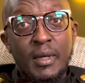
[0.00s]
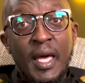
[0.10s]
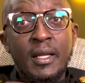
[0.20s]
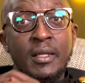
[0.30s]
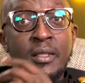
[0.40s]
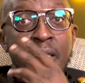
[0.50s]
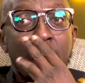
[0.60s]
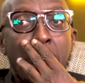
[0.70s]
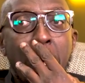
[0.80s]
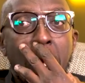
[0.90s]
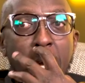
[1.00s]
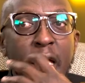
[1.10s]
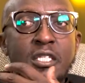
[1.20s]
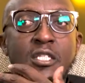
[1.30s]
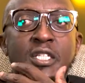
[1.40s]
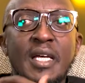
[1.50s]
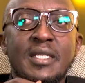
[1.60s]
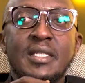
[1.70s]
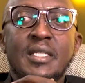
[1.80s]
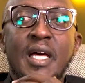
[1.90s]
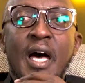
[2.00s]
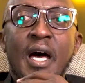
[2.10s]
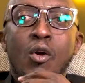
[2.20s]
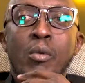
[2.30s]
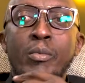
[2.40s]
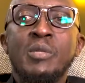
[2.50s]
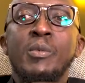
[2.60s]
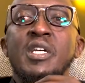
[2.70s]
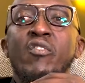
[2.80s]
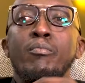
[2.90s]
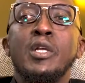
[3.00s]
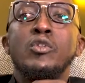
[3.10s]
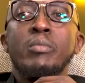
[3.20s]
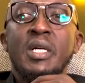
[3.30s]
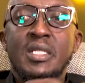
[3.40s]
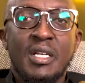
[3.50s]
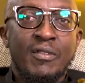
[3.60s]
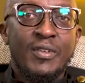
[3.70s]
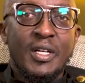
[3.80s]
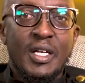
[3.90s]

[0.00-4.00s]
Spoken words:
And it's just a commitment I've made to myself